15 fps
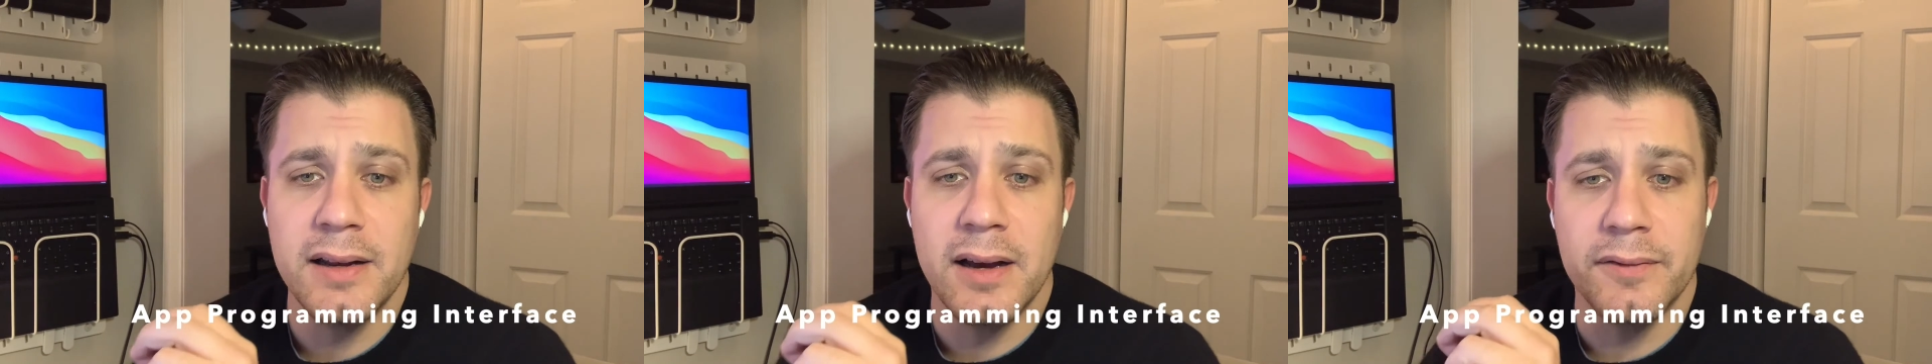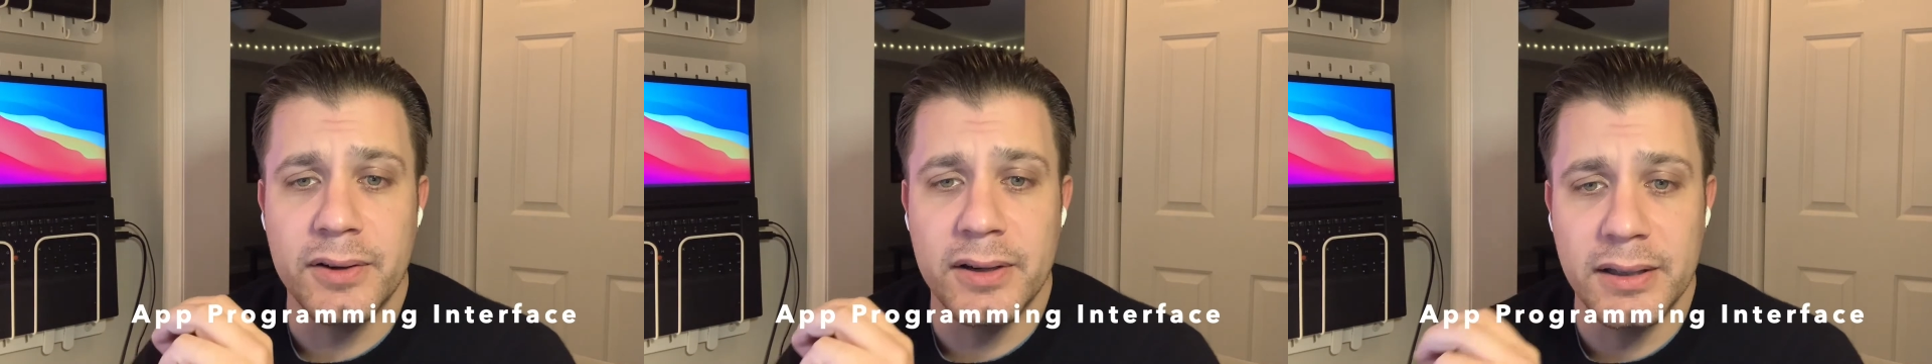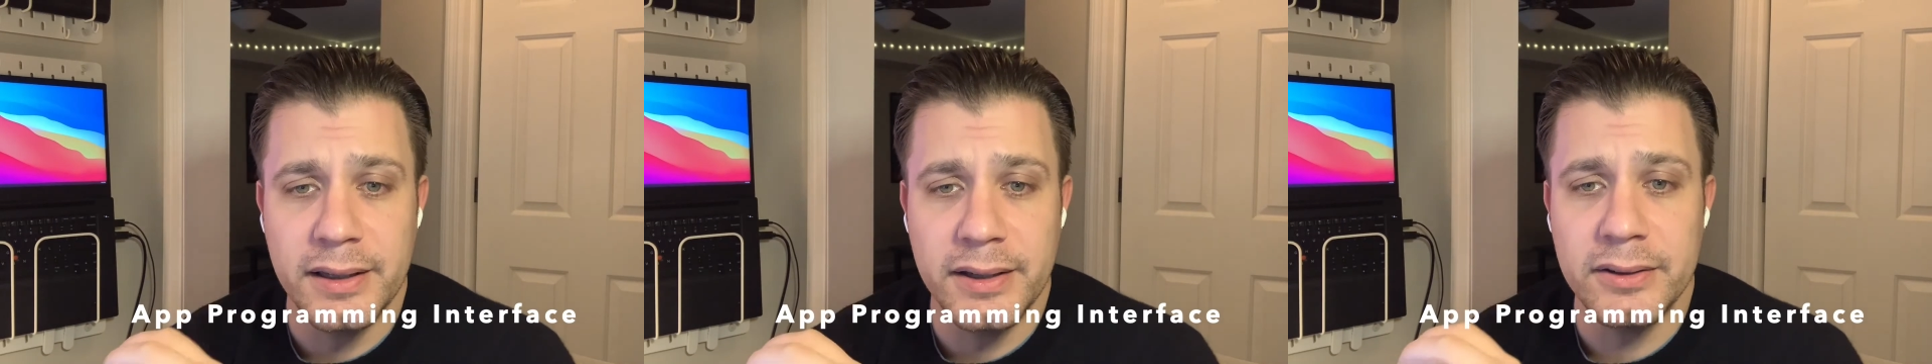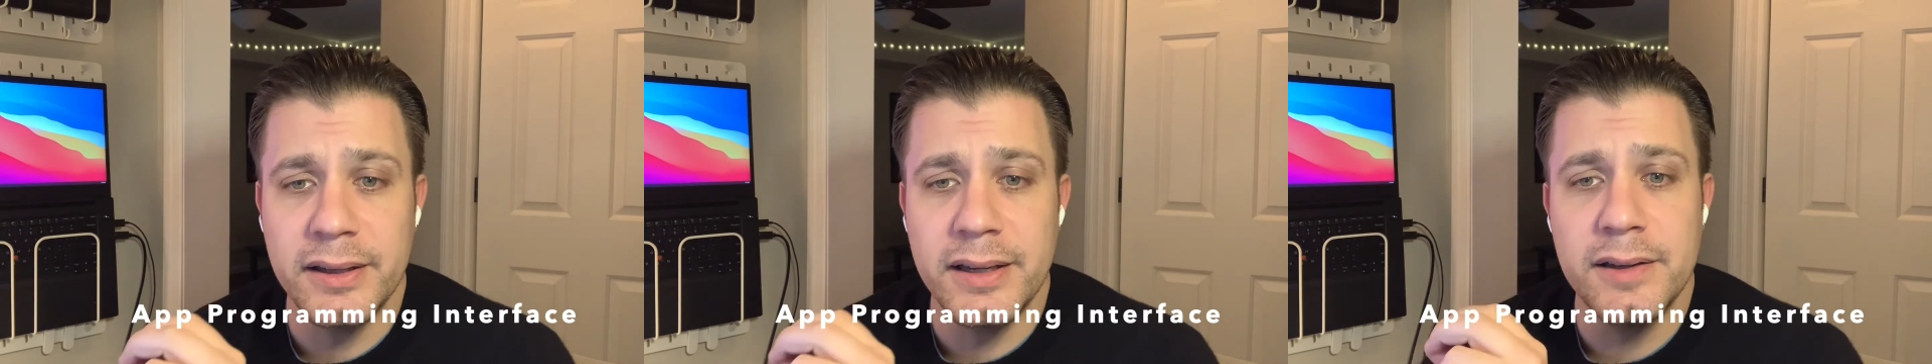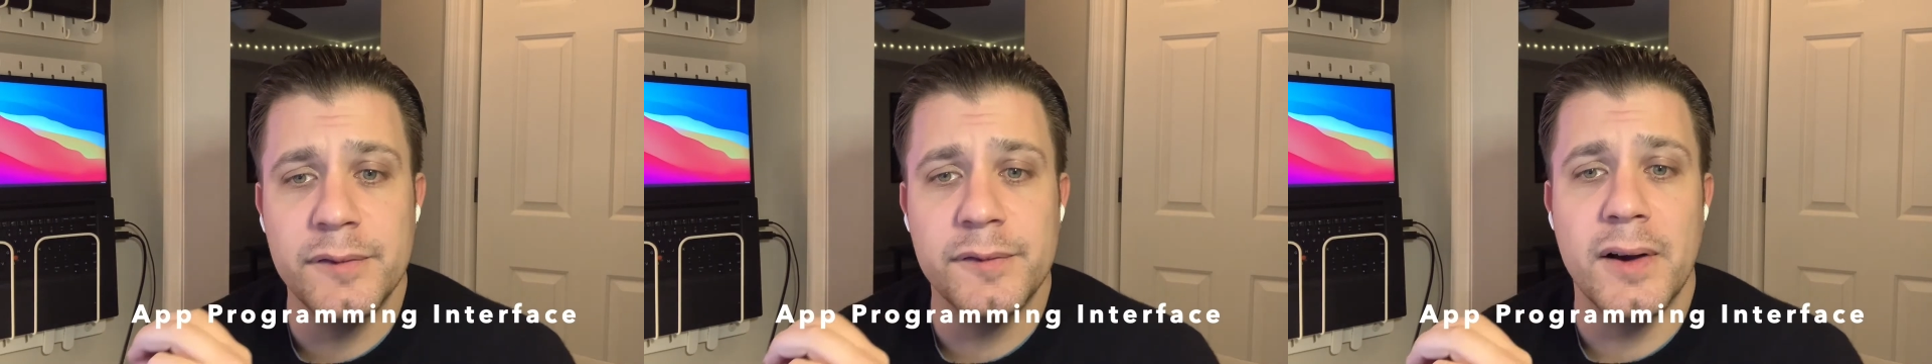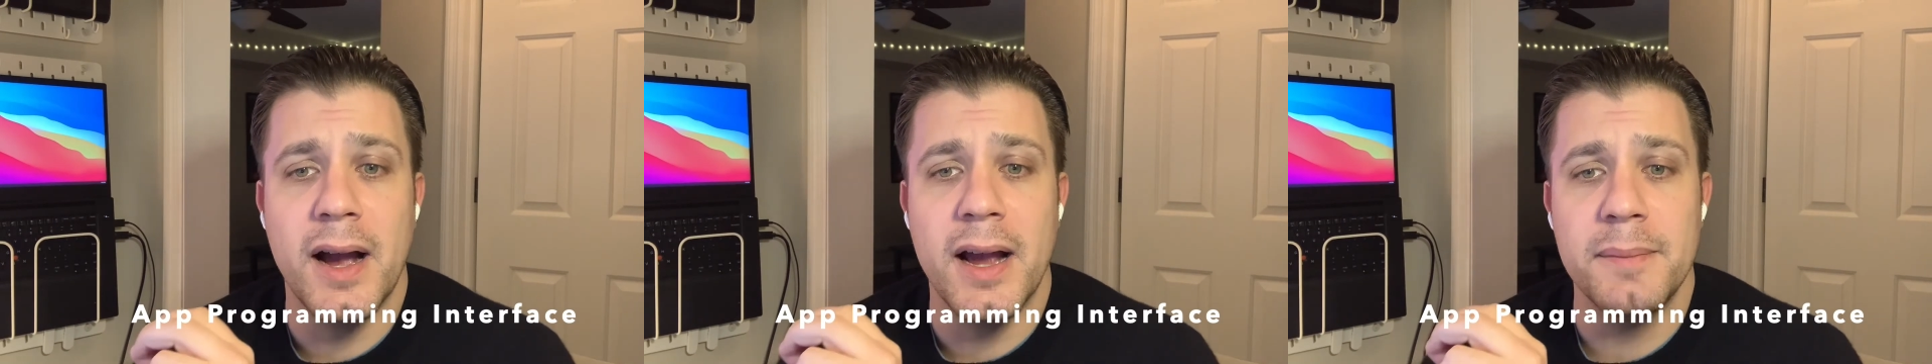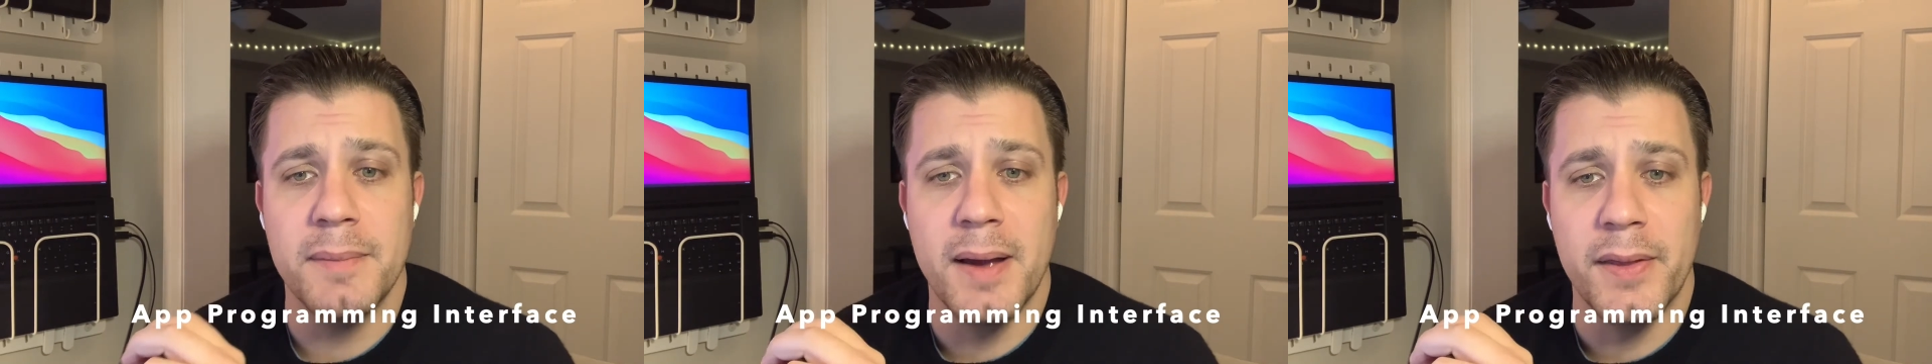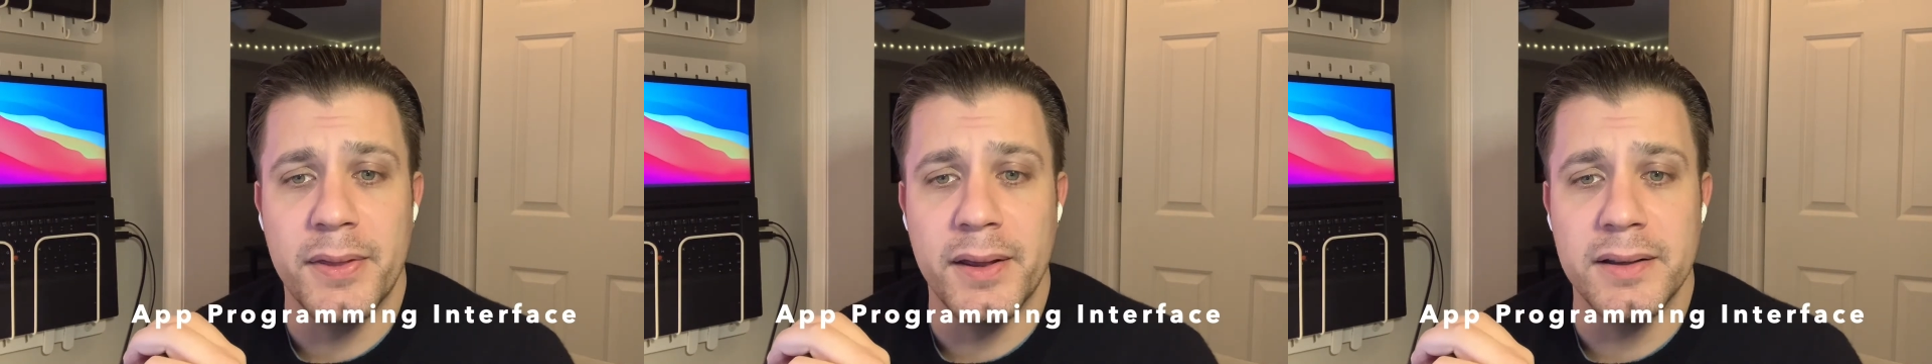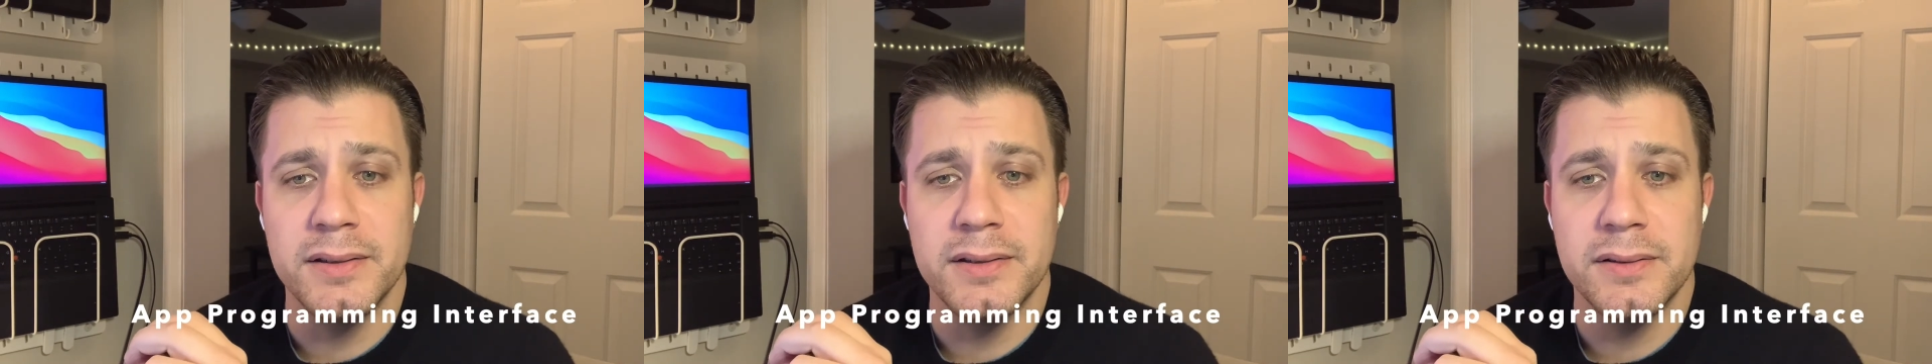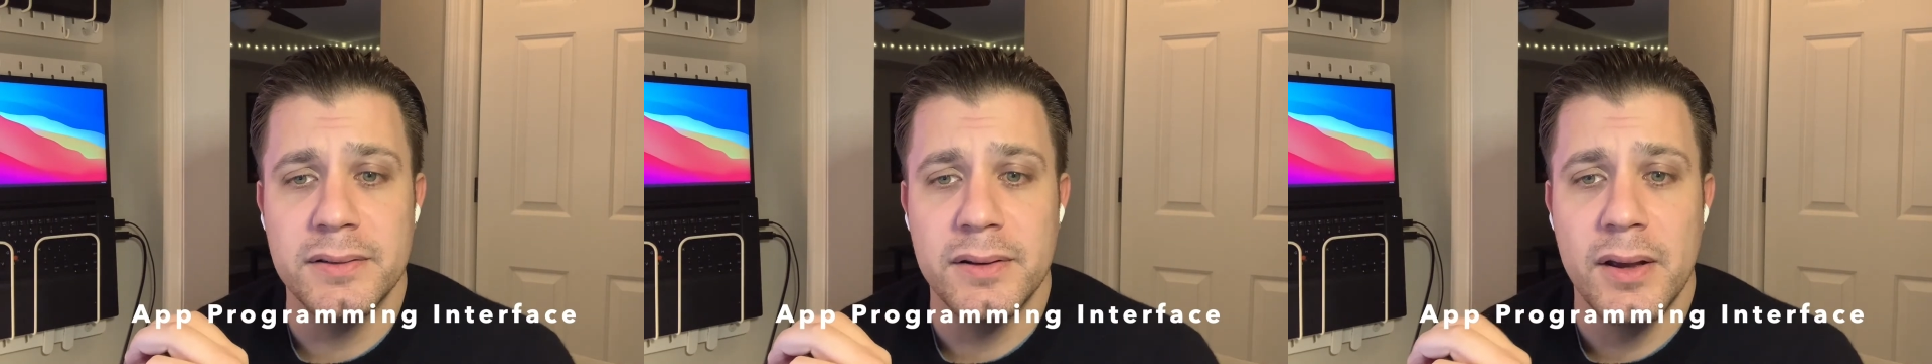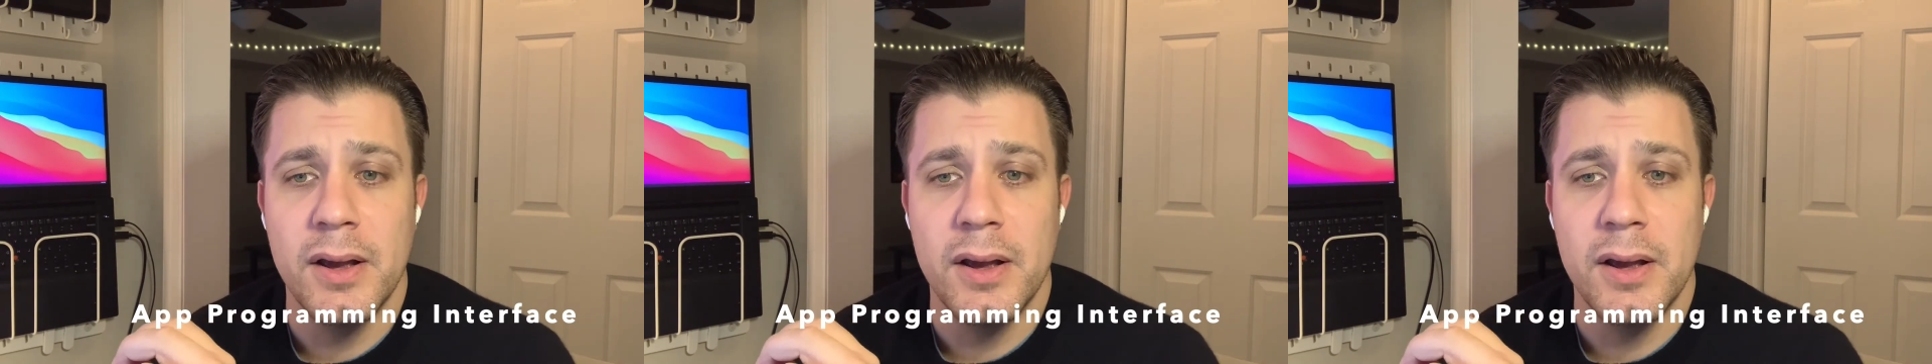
of clearly defined methods